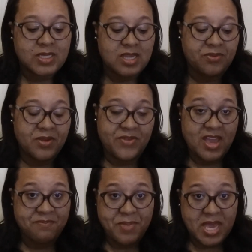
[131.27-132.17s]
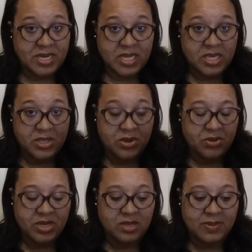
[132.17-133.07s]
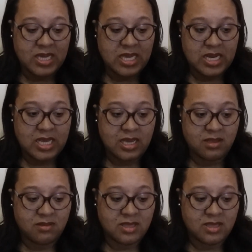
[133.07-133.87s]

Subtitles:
Definitely if you have bad teeth, you don't need to be eating